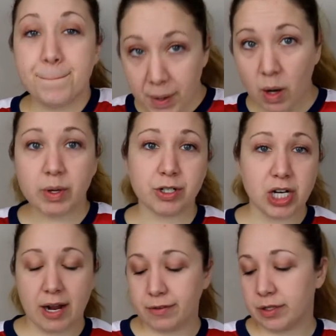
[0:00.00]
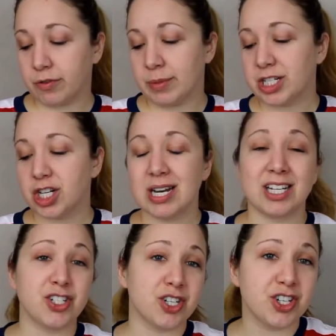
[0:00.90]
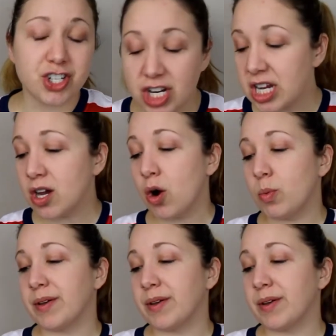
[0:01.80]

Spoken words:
But we are tracking for information, not just Geo.